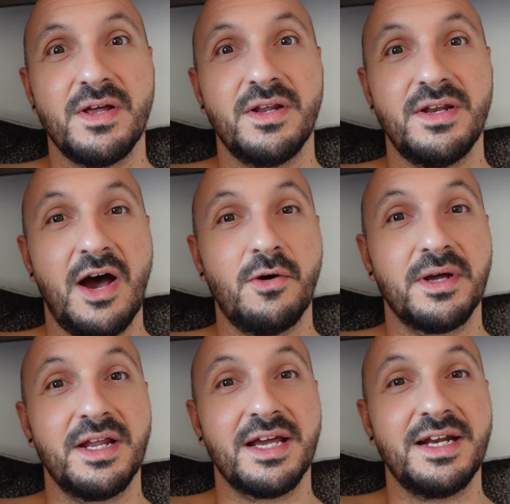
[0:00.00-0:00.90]
now I'm
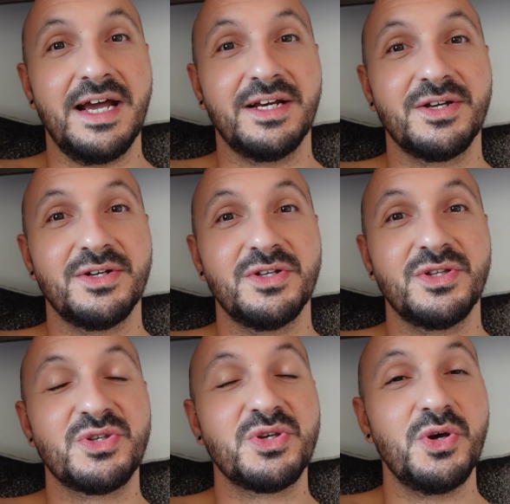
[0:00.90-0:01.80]
going to connect
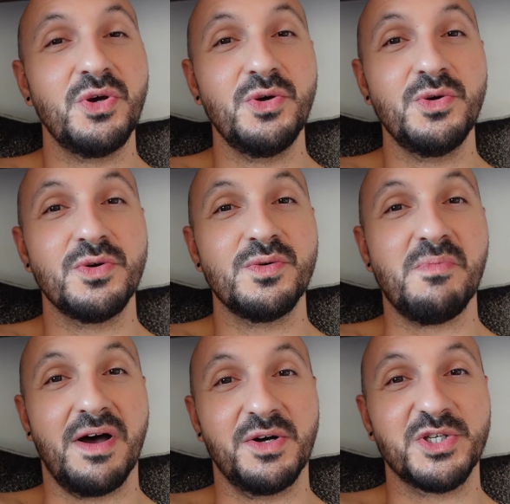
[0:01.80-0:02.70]
to
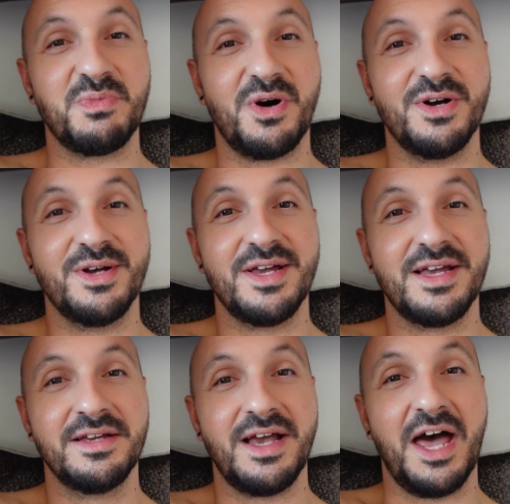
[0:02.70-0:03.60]
my hotspot
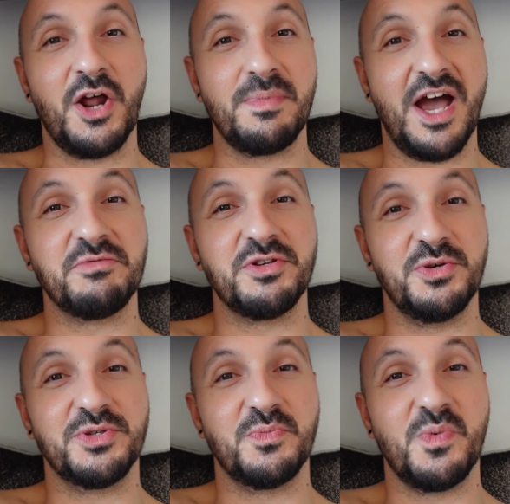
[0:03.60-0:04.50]
and I'll be able to
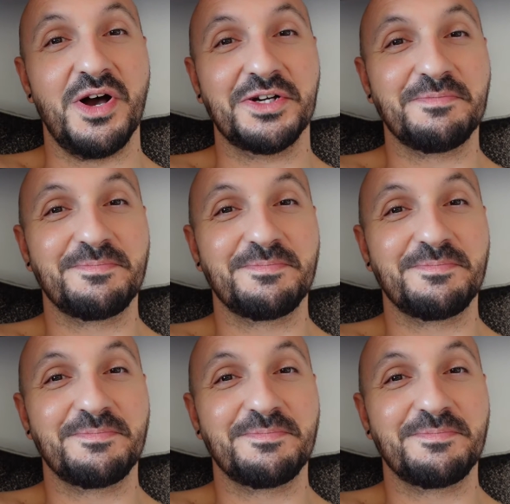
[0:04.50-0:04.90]
do some work.